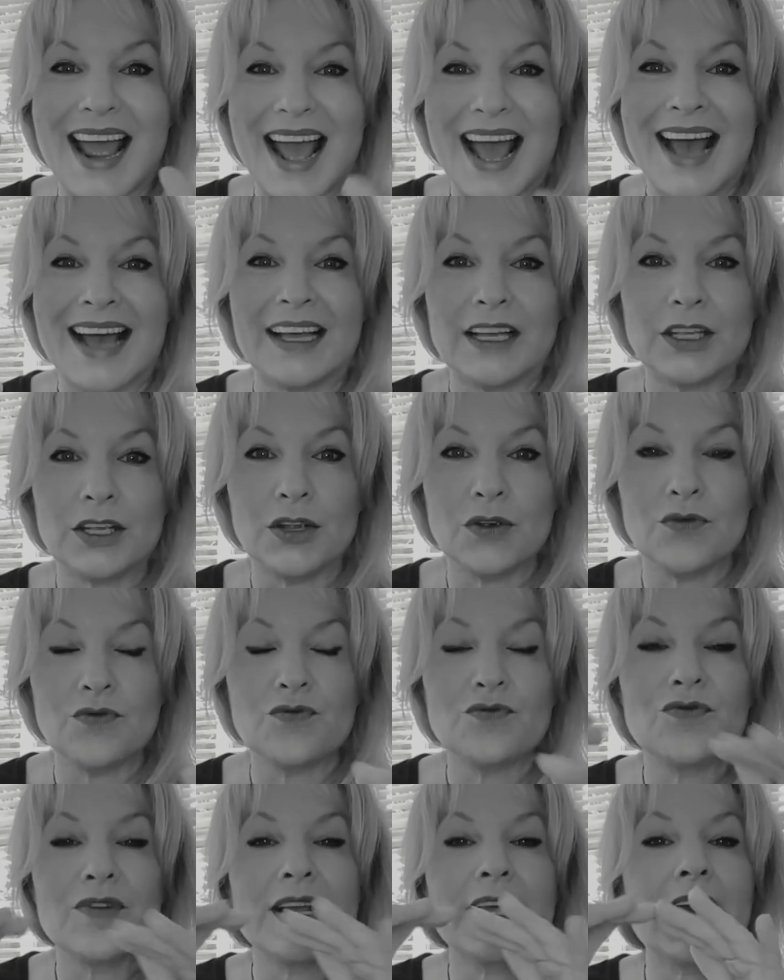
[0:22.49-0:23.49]
at you
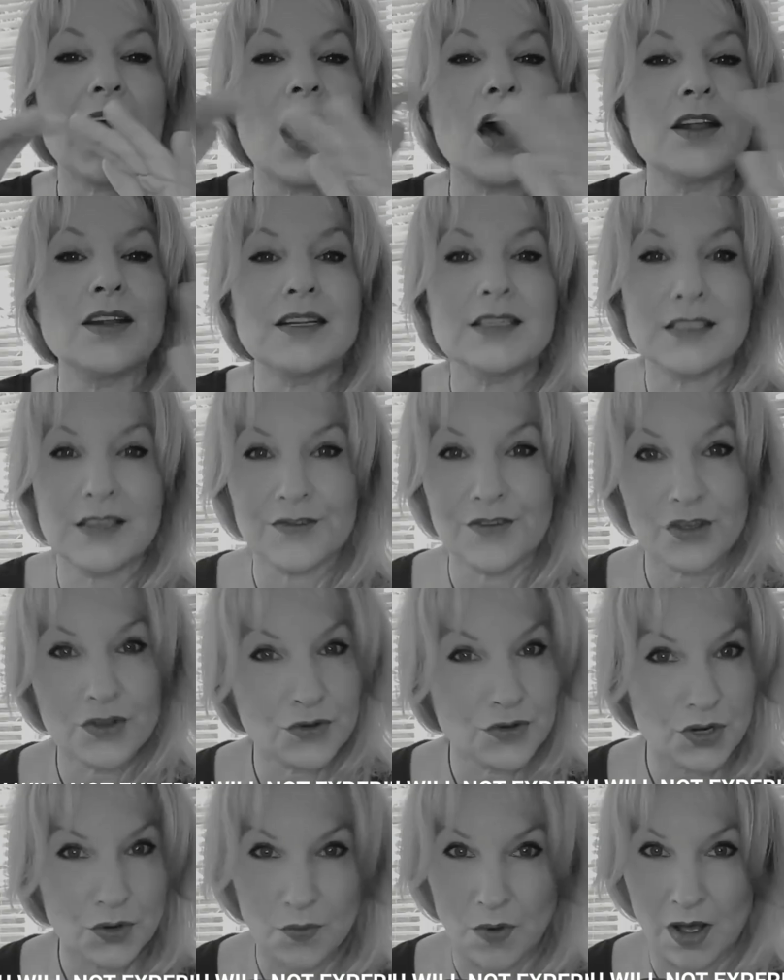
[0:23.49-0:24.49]
regardless of who
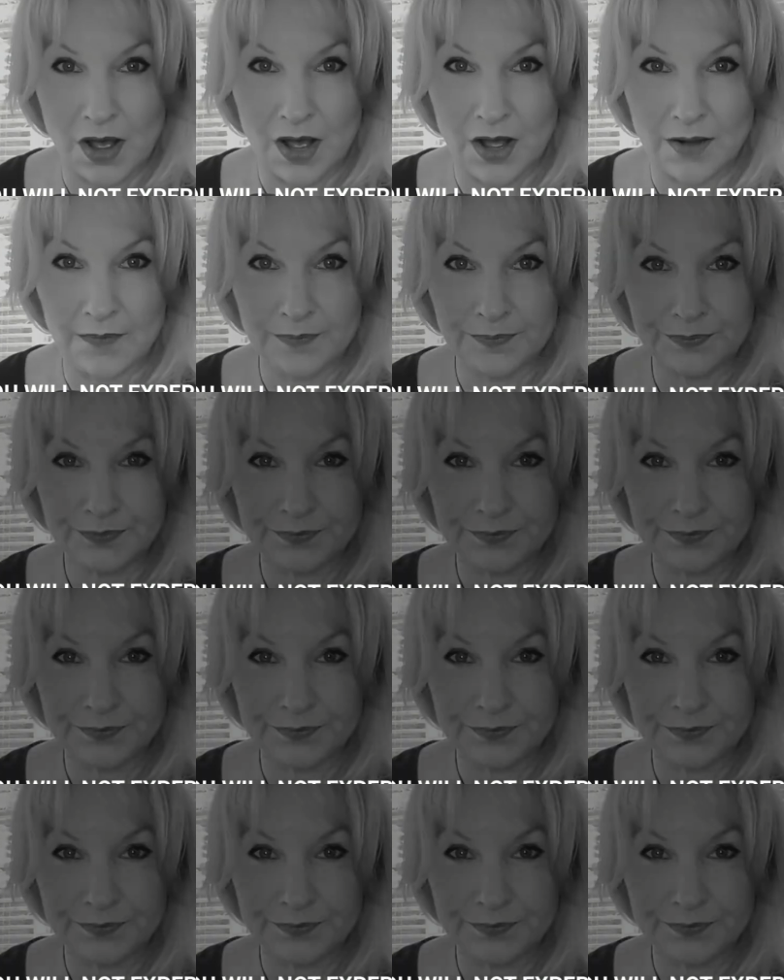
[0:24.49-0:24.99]
you are.